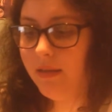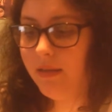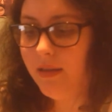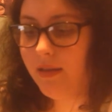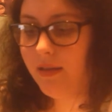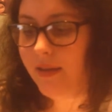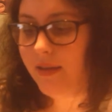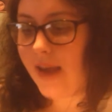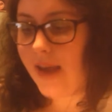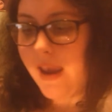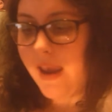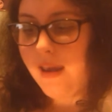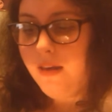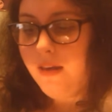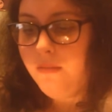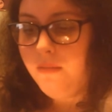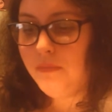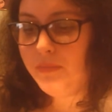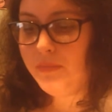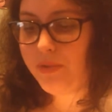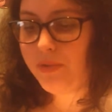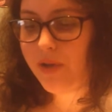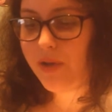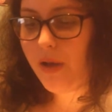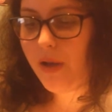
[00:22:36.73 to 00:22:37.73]
The
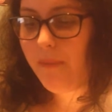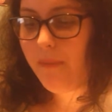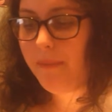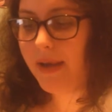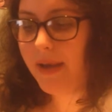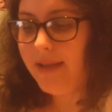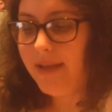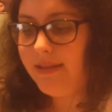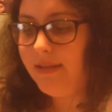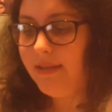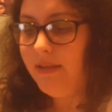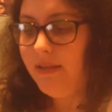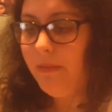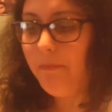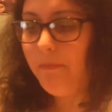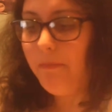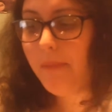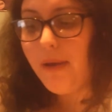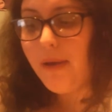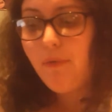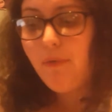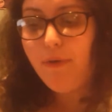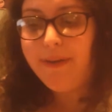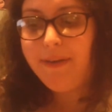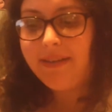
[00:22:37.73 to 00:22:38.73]
names are amazing. The
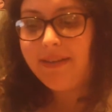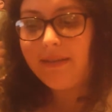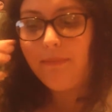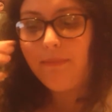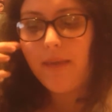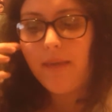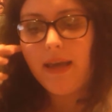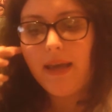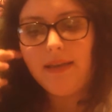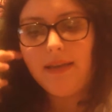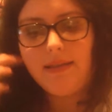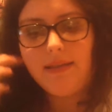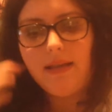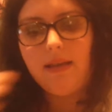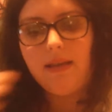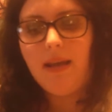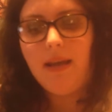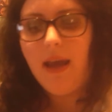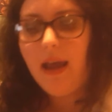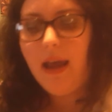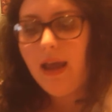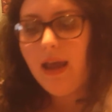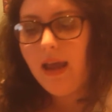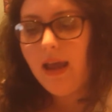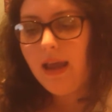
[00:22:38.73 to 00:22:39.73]
mirror is amazing.
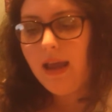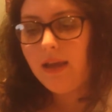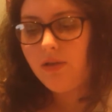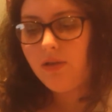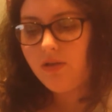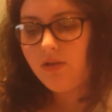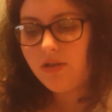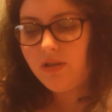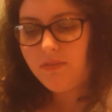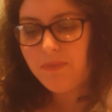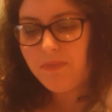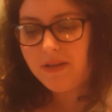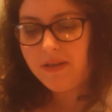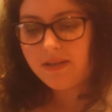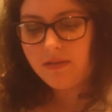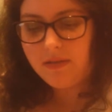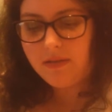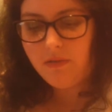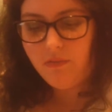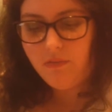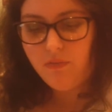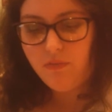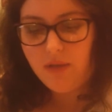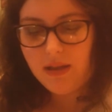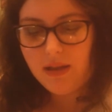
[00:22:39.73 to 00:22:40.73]
It's just basically
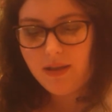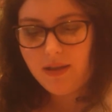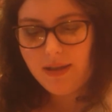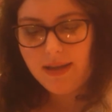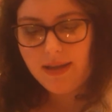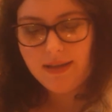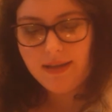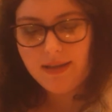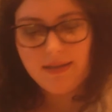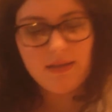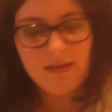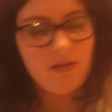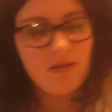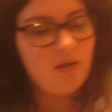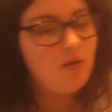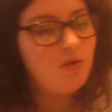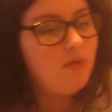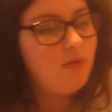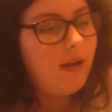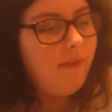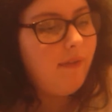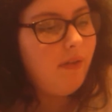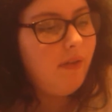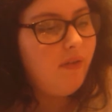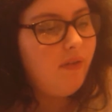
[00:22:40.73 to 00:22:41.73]
really easy to
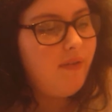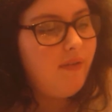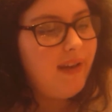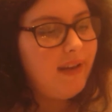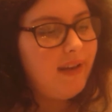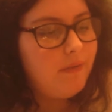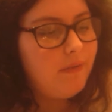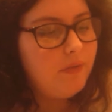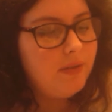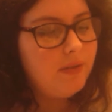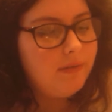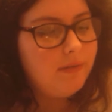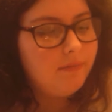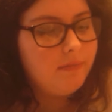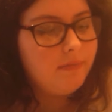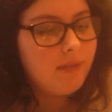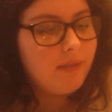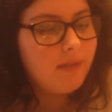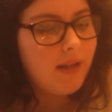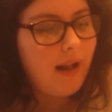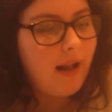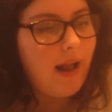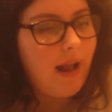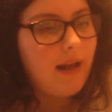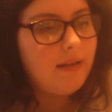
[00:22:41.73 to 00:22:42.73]
travel with,
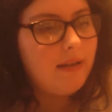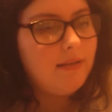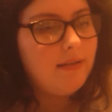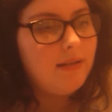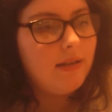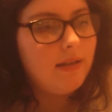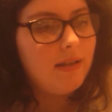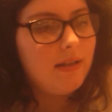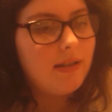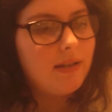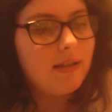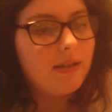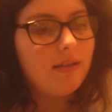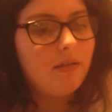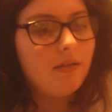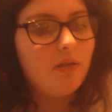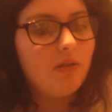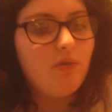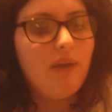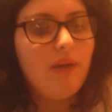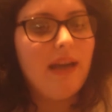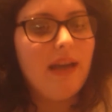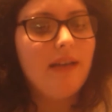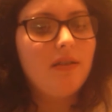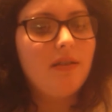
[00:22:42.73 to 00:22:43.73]
and you can
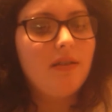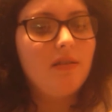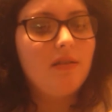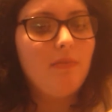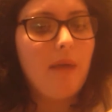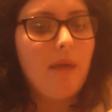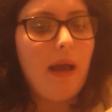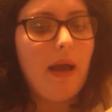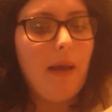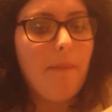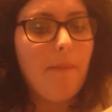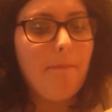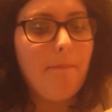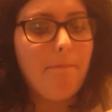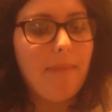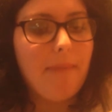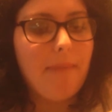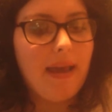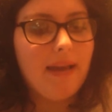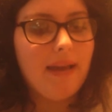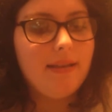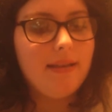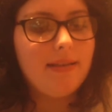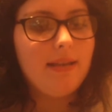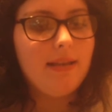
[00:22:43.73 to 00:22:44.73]
create some
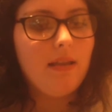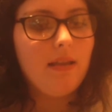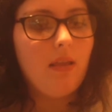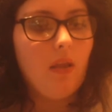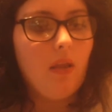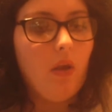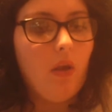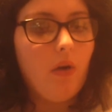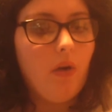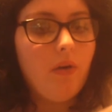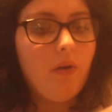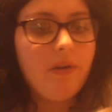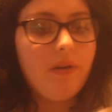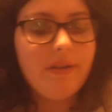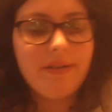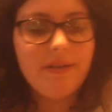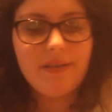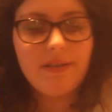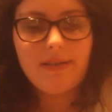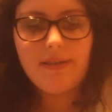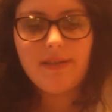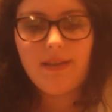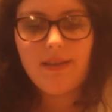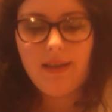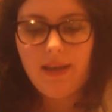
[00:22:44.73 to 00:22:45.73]
amazing
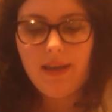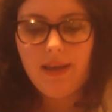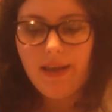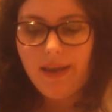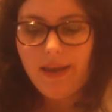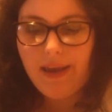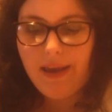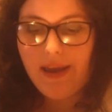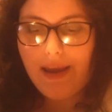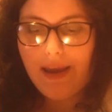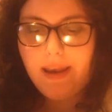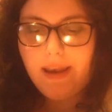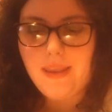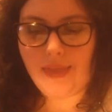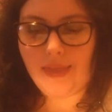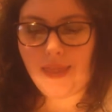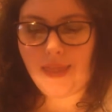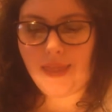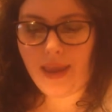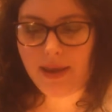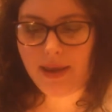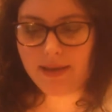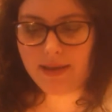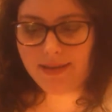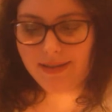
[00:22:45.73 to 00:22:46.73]
looks in
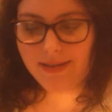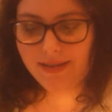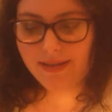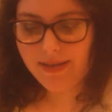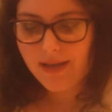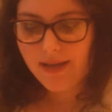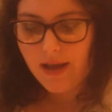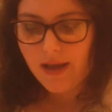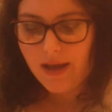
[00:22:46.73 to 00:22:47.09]
this.